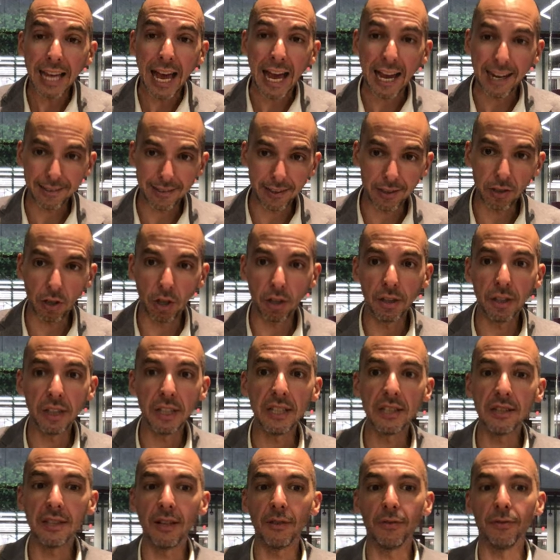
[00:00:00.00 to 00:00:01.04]
access all of
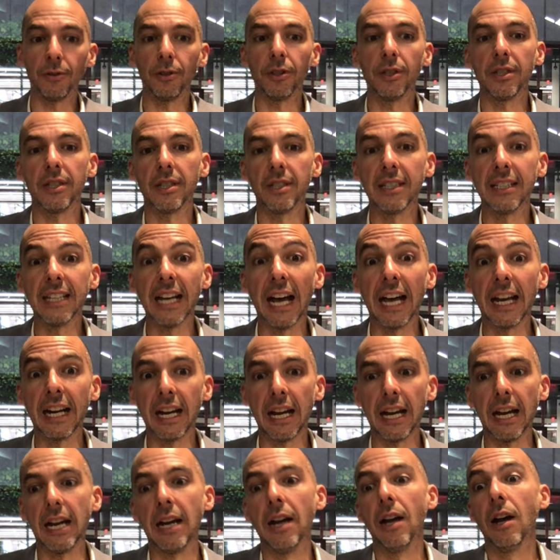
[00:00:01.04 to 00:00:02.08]
these different
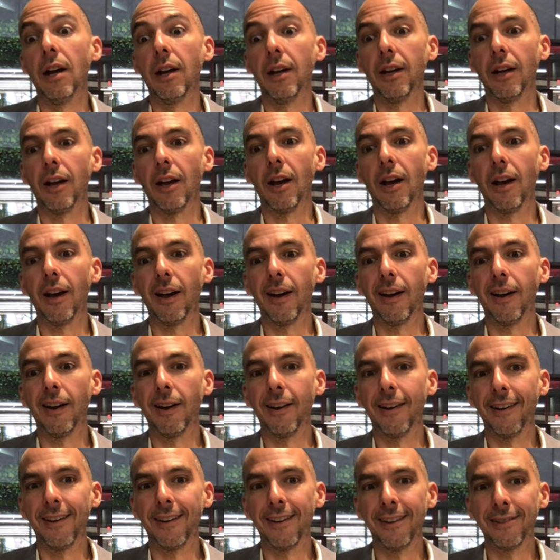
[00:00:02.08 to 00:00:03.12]
data uh,
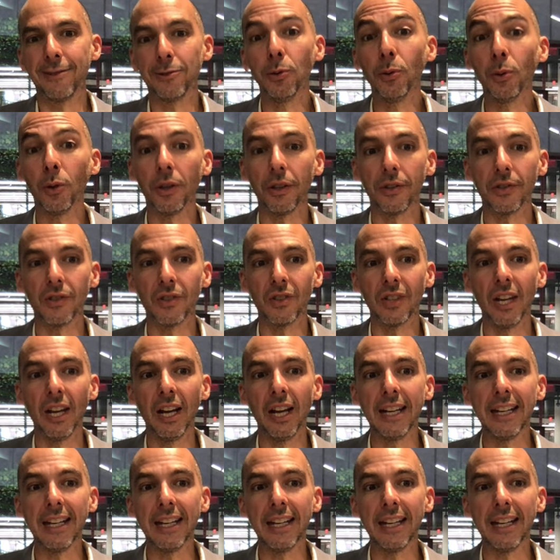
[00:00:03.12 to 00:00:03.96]
uh, tools.